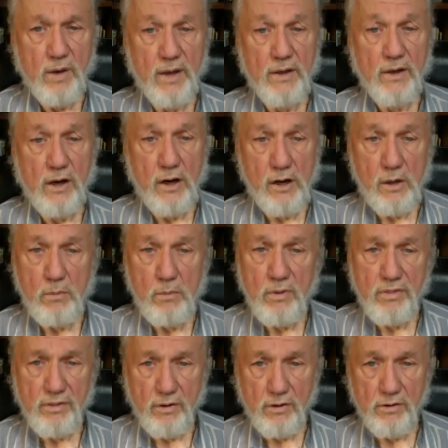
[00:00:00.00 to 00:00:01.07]
by
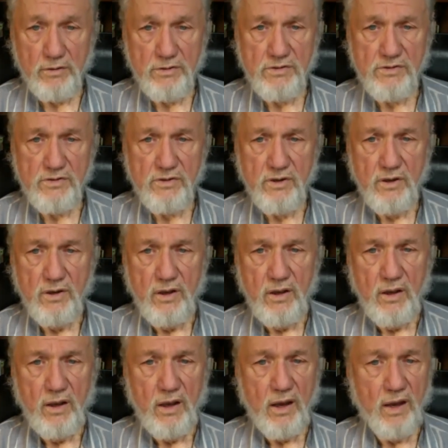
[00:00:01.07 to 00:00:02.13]
calm thoughts
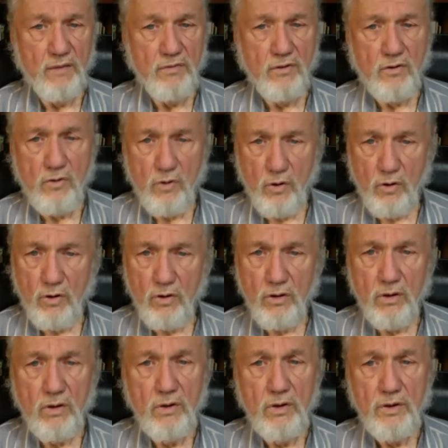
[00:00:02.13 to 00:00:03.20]
and the
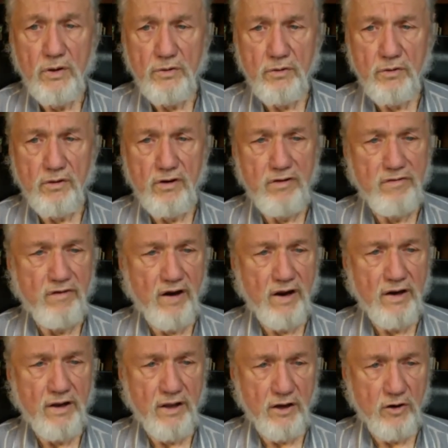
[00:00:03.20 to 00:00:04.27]
call to the
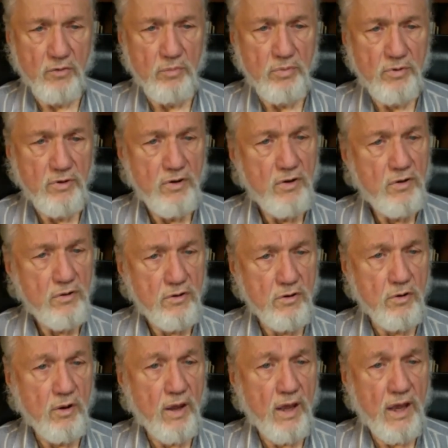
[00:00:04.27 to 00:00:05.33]
divine help
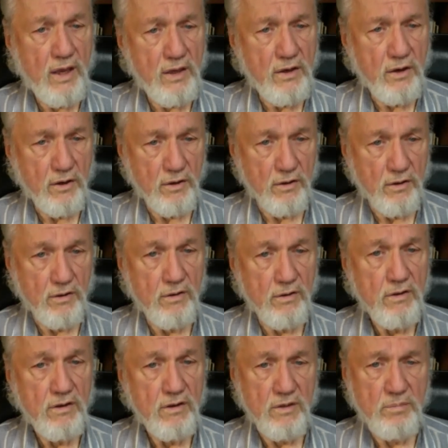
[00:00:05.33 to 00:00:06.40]
to aid her
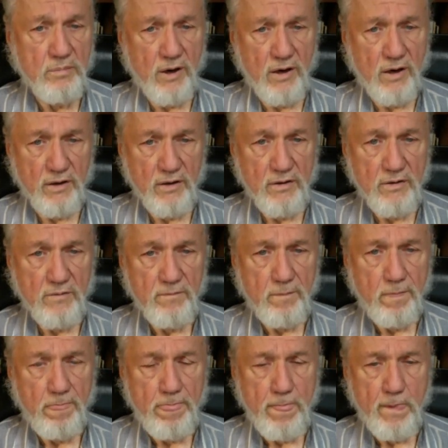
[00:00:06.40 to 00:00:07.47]
upon it.
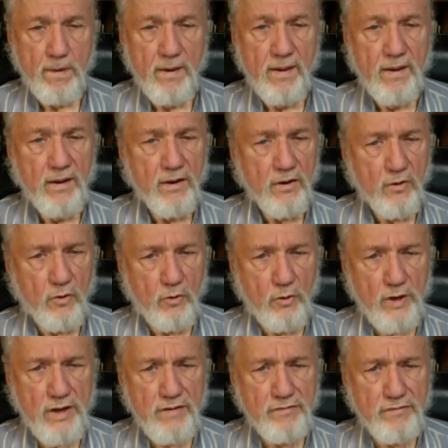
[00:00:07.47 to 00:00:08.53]

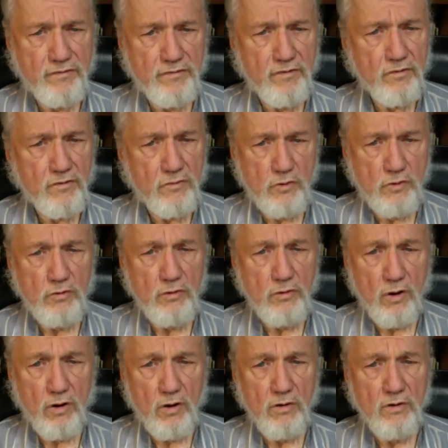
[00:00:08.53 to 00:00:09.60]
Grief too
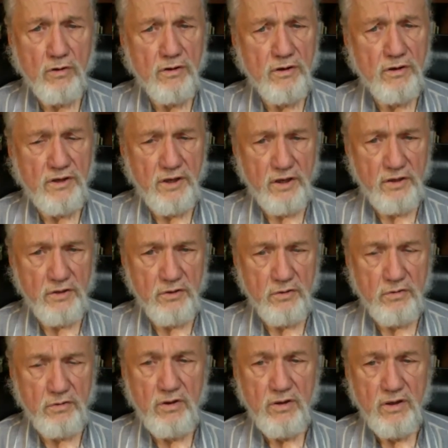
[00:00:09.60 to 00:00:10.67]
long
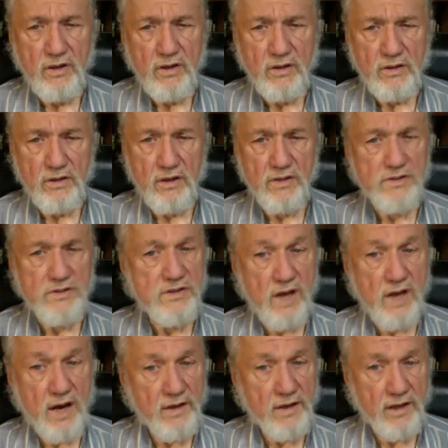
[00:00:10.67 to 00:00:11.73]
continued does
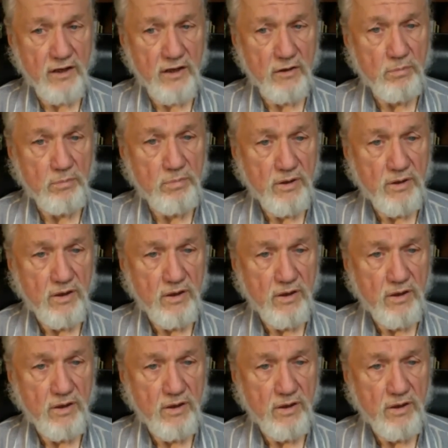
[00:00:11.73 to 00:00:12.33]
not help,